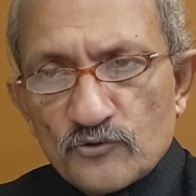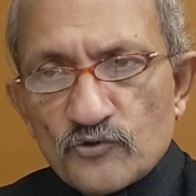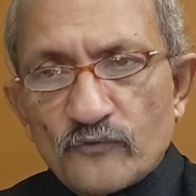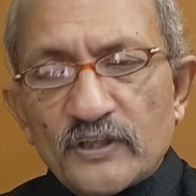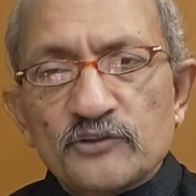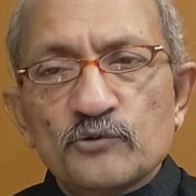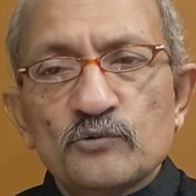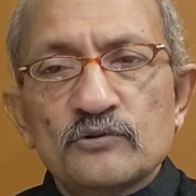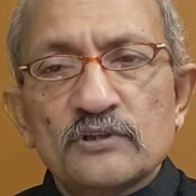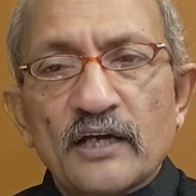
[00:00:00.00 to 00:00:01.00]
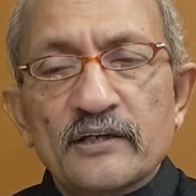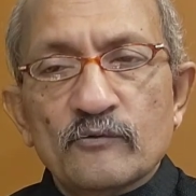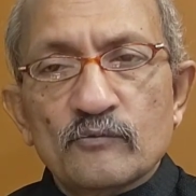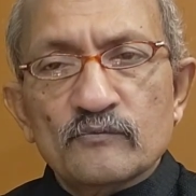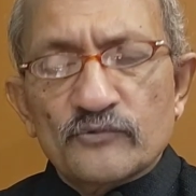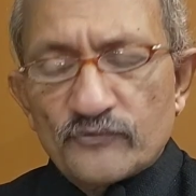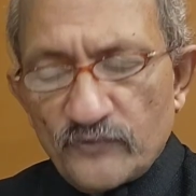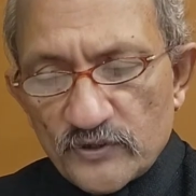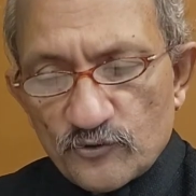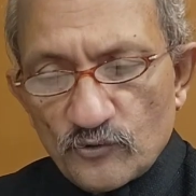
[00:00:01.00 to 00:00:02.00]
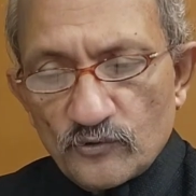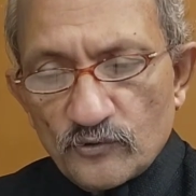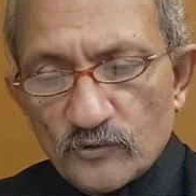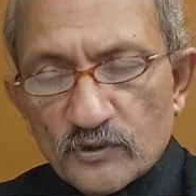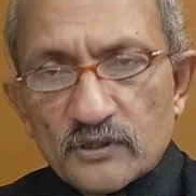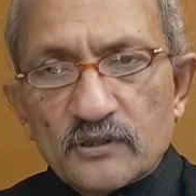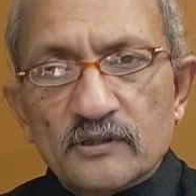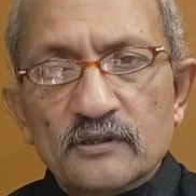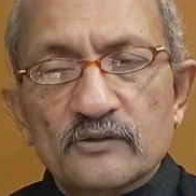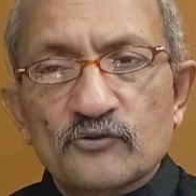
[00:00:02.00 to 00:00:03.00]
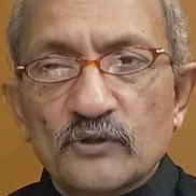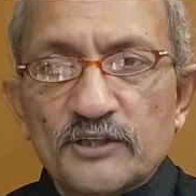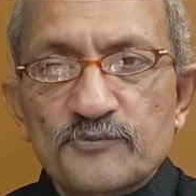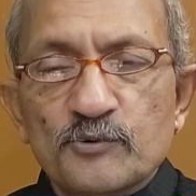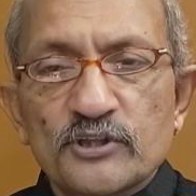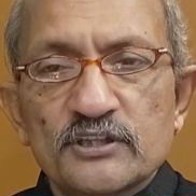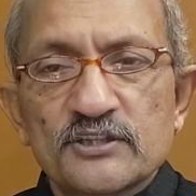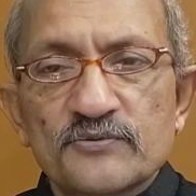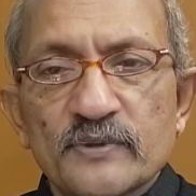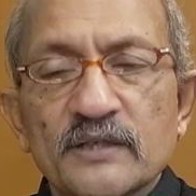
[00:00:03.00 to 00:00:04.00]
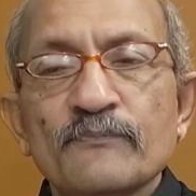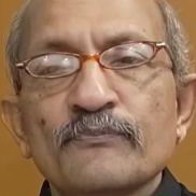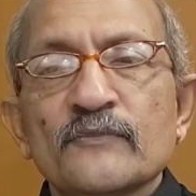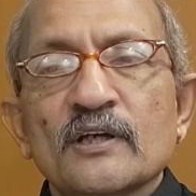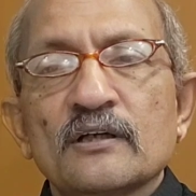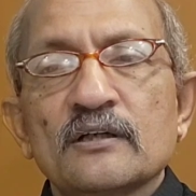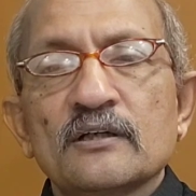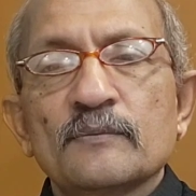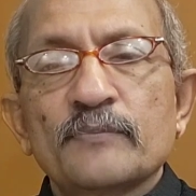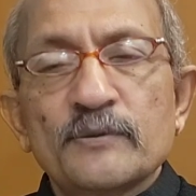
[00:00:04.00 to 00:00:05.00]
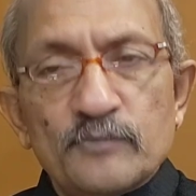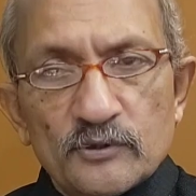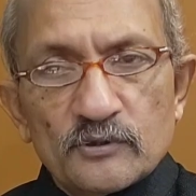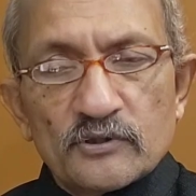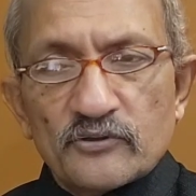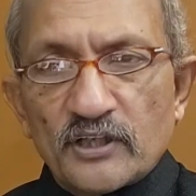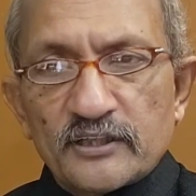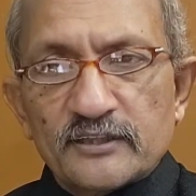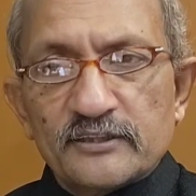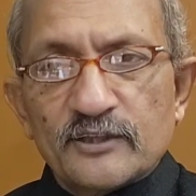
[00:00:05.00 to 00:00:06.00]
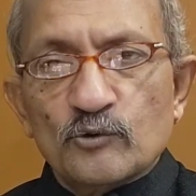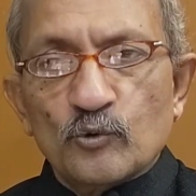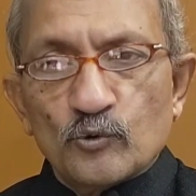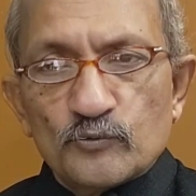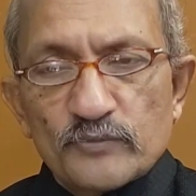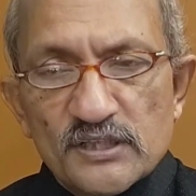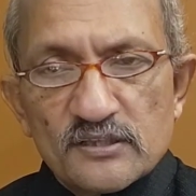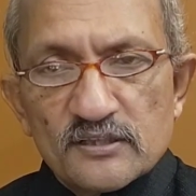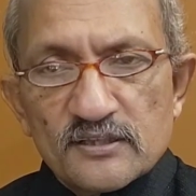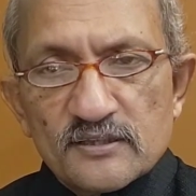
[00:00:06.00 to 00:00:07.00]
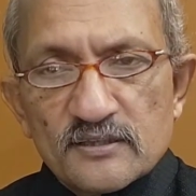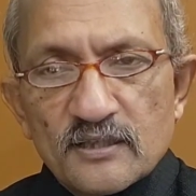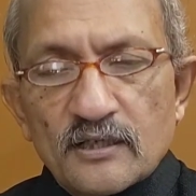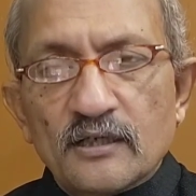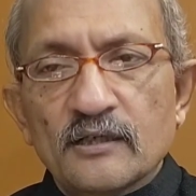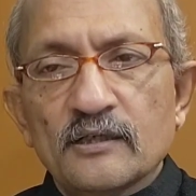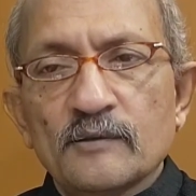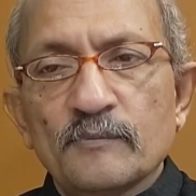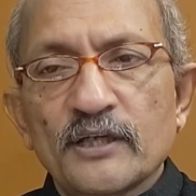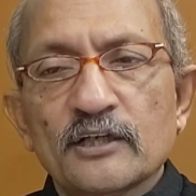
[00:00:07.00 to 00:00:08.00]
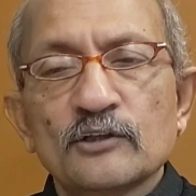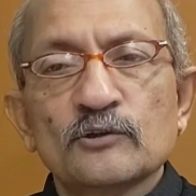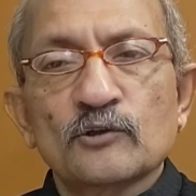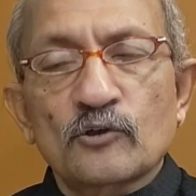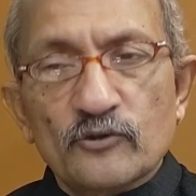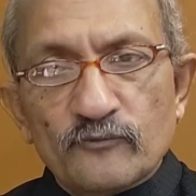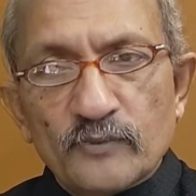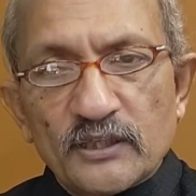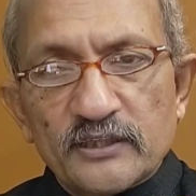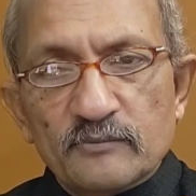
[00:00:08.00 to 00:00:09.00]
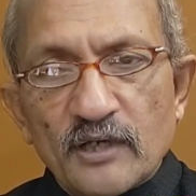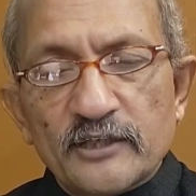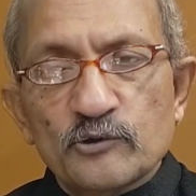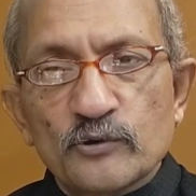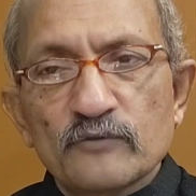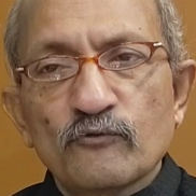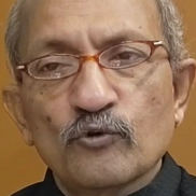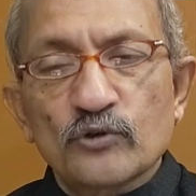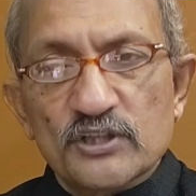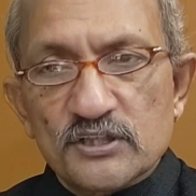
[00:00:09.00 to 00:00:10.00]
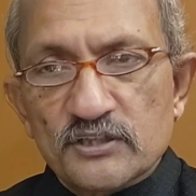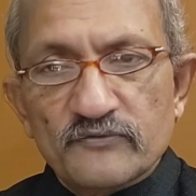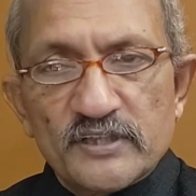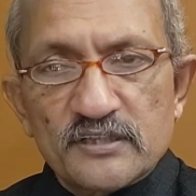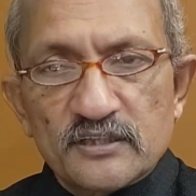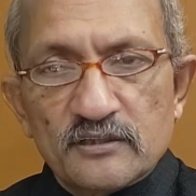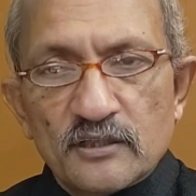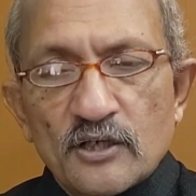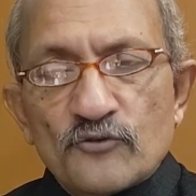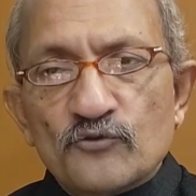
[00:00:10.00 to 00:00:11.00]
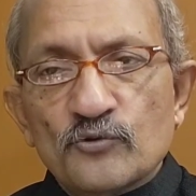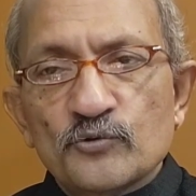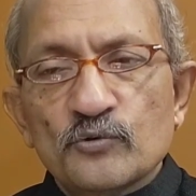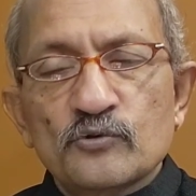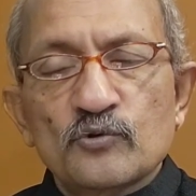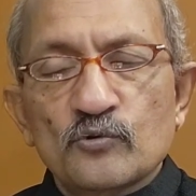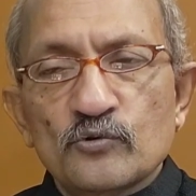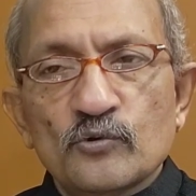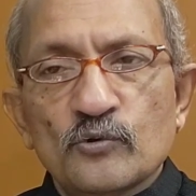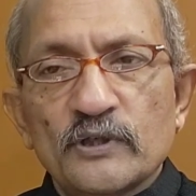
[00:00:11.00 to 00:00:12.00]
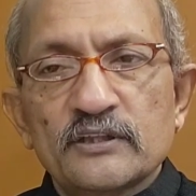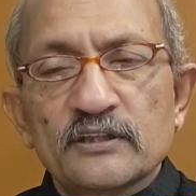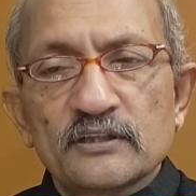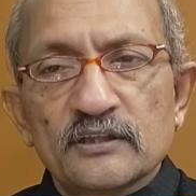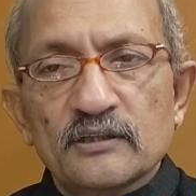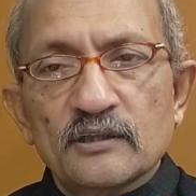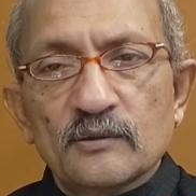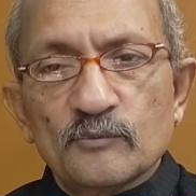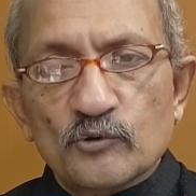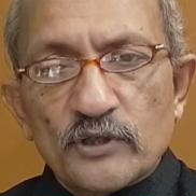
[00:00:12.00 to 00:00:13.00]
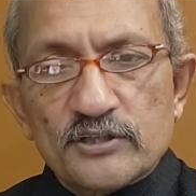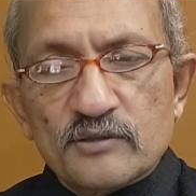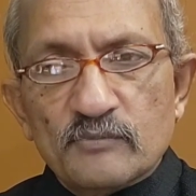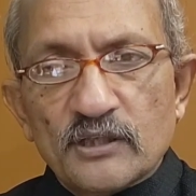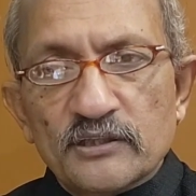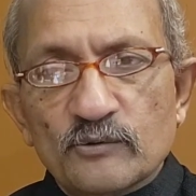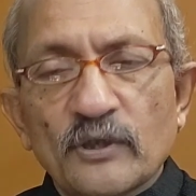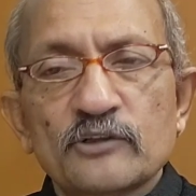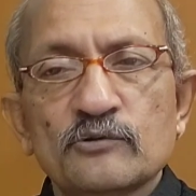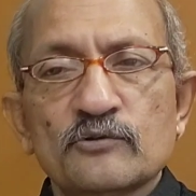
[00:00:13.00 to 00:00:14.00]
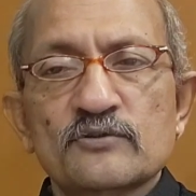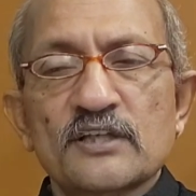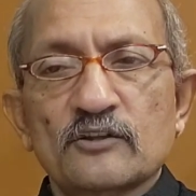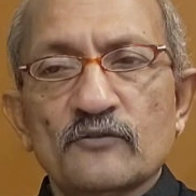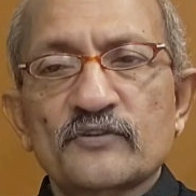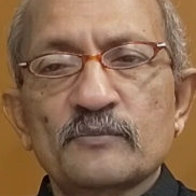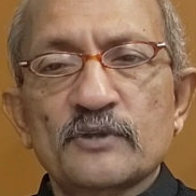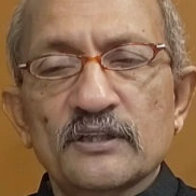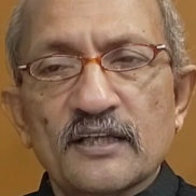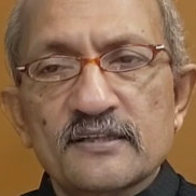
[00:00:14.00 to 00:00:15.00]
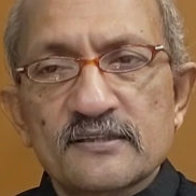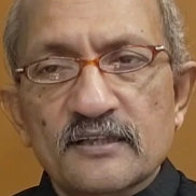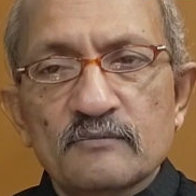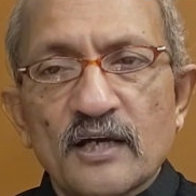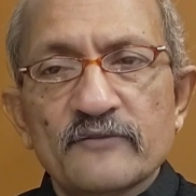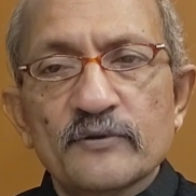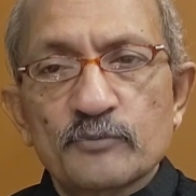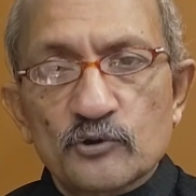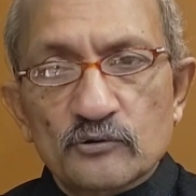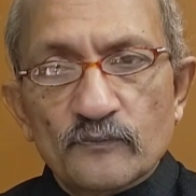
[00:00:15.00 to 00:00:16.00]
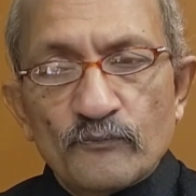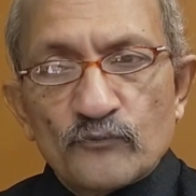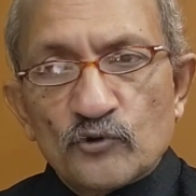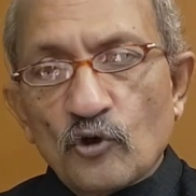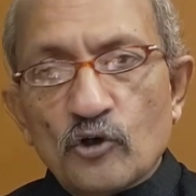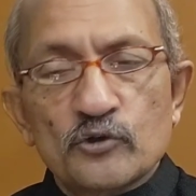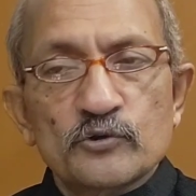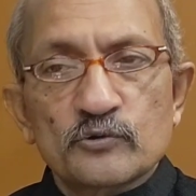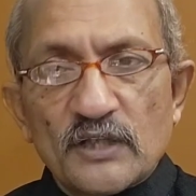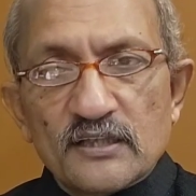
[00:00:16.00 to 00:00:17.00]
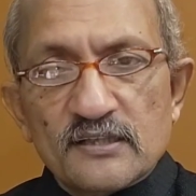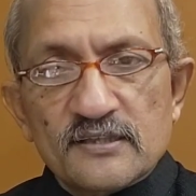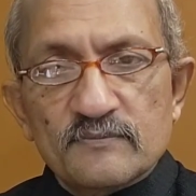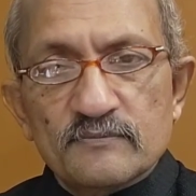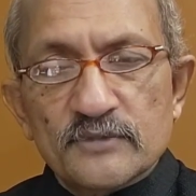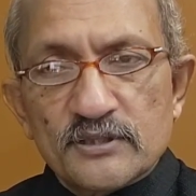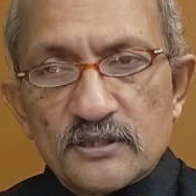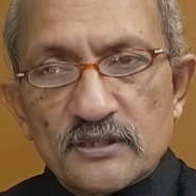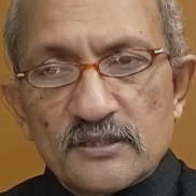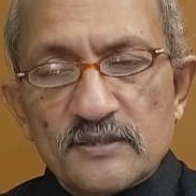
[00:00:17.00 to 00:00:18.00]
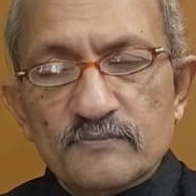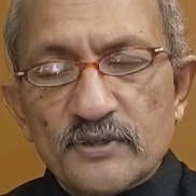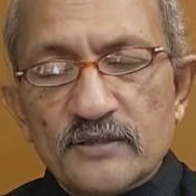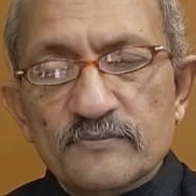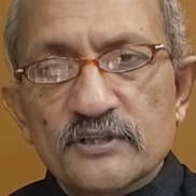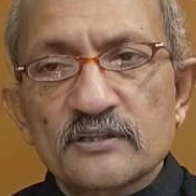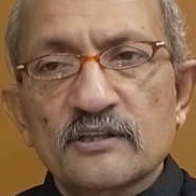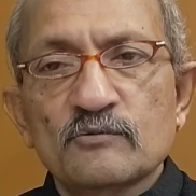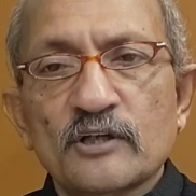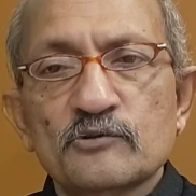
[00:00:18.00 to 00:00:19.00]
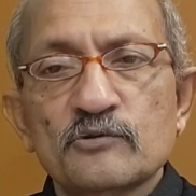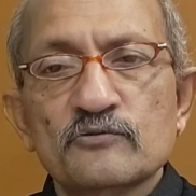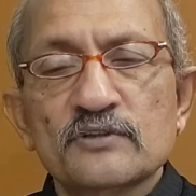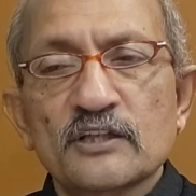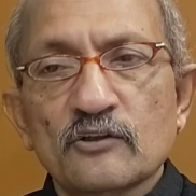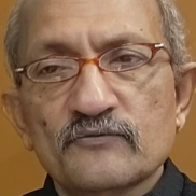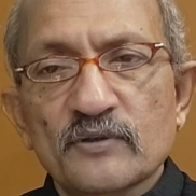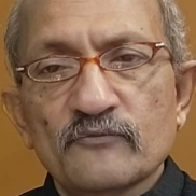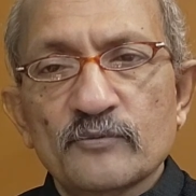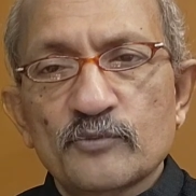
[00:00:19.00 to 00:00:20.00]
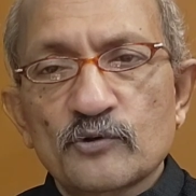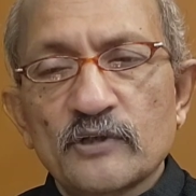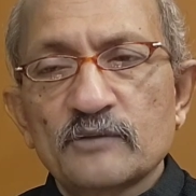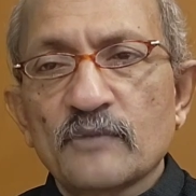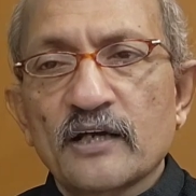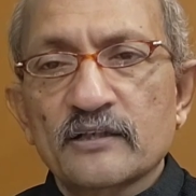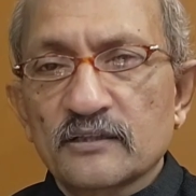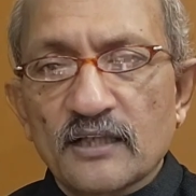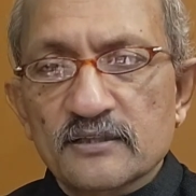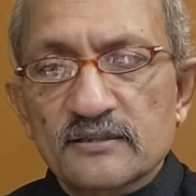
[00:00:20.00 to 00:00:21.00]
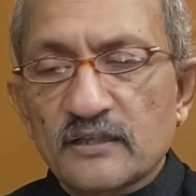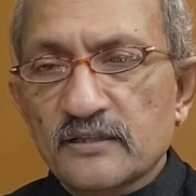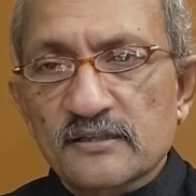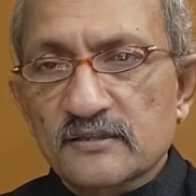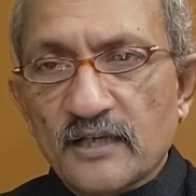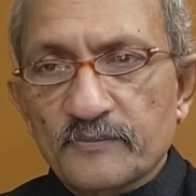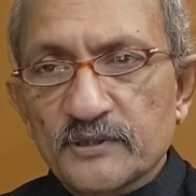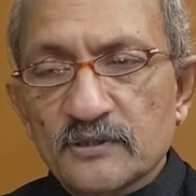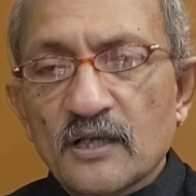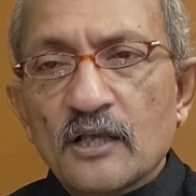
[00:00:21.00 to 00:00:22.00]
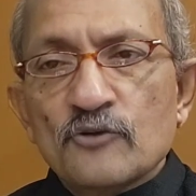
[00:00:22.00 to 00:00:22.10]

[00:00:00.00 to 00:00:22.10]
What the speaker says: So when you so let's put it this way. People running their own business make a lot of money by doing focused investing. So you don't go and tell Mukesh Ambani, why don't you sell off some Reliance and buy Wipro? Nor do you tell Mr. Azim Premji that why don't you sell off some Wipro and buy Reliance? That doesn't happen.